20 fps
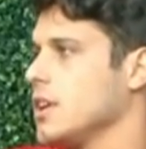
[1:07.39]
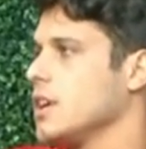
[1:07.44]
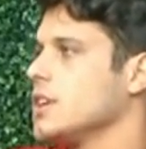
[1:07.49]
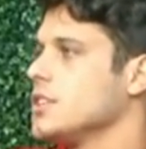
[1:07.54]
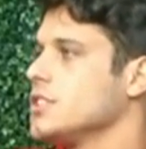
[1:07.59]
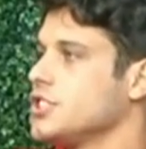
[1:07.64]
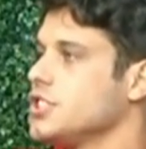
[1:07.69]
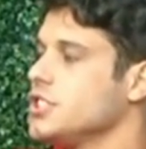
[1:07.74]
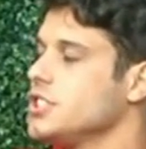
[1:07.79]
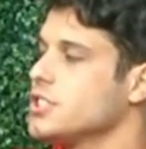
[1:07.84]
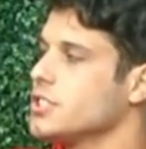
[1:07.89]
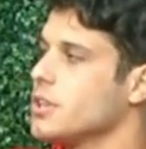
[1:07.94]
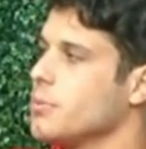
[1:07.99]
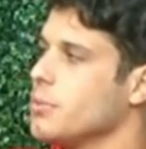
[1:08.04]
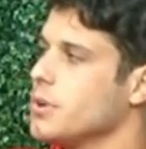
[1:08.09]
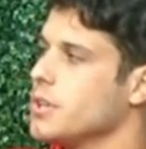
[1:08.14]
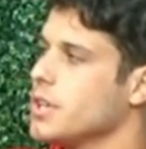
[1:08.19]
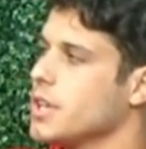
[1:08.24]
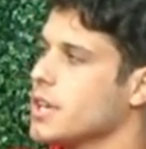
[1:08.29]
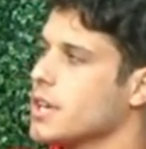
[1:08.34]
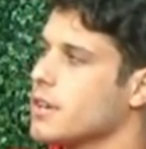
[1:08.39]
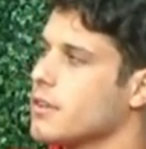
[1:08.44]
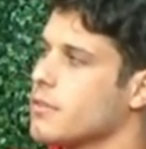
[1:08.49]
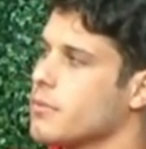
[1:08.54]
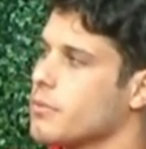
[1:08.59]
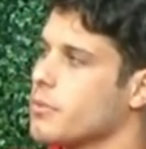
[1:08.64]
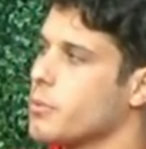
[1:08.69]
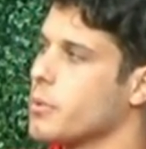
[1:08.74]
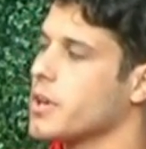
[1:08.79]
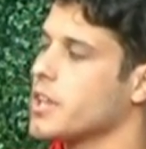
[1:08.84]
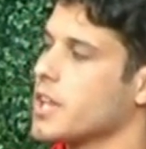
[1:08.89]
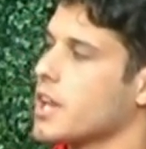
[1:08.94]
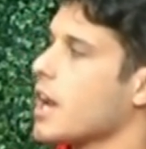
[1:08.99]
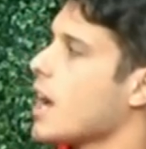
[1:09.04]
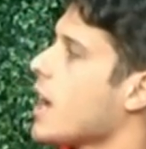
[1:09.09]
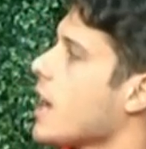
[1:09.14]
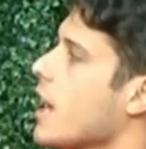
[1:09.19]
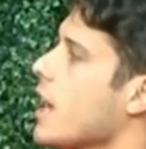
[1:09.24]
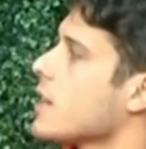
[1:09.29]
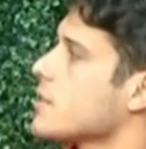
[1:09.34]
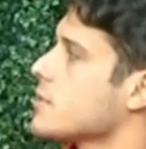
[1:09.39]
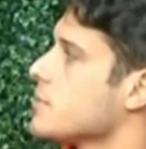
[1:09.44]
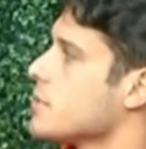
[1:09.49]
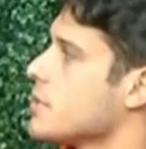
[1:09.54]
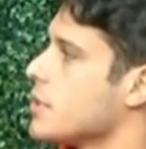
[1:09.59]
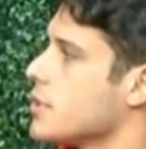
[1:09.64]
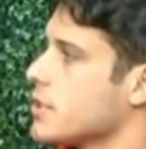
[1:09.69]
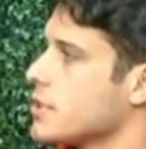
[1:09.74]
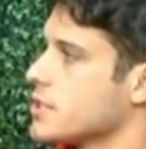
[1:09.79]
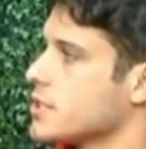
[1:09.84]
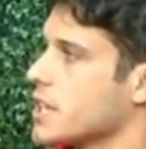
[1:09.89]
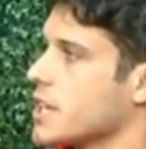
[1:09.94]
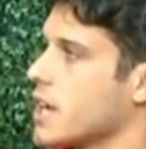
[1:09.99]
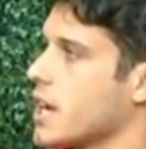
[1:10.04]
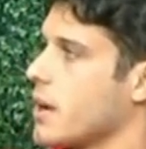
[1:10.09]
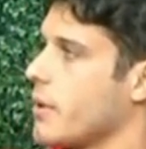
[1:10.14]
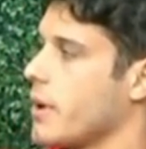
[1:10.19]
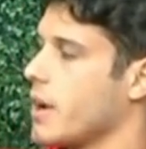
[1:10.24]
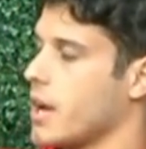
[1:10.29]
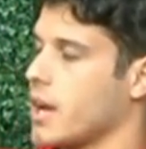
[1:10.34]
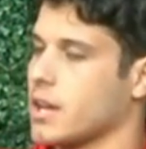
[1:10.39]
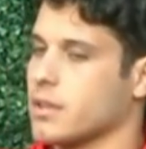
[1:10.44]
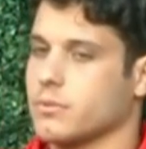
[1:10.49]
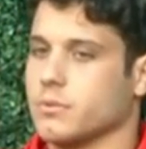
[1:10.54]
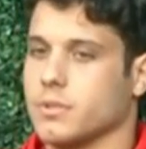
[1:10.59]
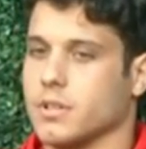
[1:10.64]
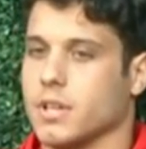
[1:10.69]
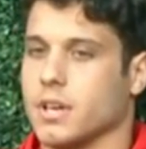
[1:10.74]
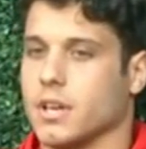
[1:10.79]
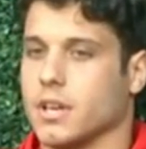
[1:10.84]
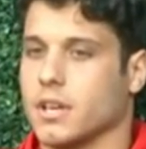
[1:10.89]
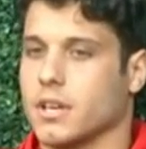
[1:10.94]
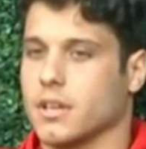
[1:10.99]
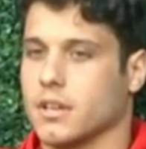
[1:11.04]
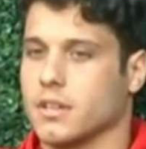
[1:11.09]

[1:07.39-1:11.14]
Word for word: she's someone like the way that I act with her is like how I act with like.